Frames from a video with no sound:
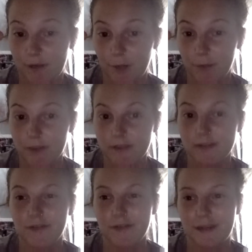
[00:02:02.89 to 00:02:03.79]
notebooks and
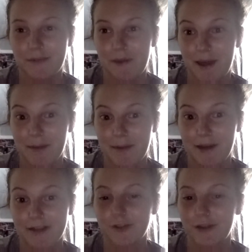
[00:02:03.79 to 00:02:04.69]
stuff in my
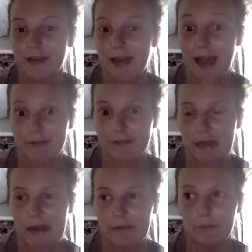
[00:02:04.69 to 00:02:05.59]
backpack, so like I have to
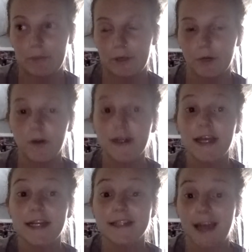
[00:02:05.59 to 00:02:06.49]
have a bigger one,
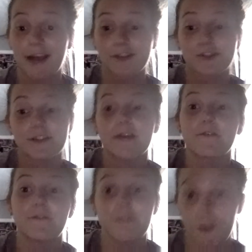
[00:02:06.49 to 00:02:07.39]
and it's actually like
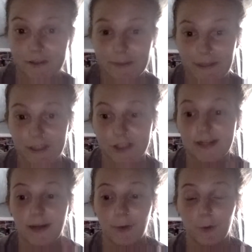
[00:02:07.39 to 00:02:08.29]
very spacious and
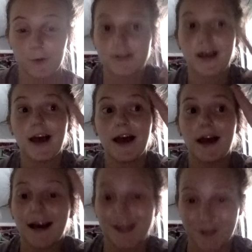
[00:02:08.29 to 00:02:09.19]
it holds
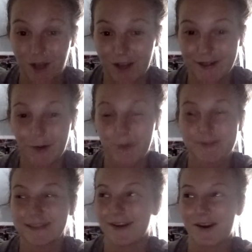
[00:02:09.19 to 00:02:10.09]
a lot. Like it holds
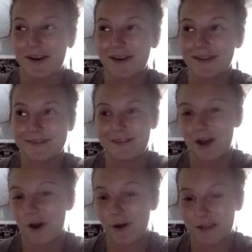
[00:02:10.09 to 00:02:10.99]
like
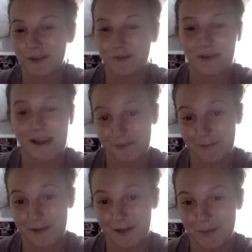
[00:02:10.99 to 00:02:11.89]
all like 5 of
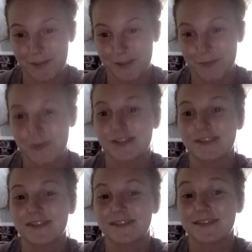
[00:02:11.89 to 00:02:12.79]
my notebooks, which
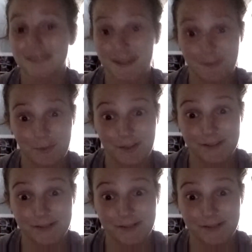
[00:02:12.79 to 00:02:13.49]
is impressive.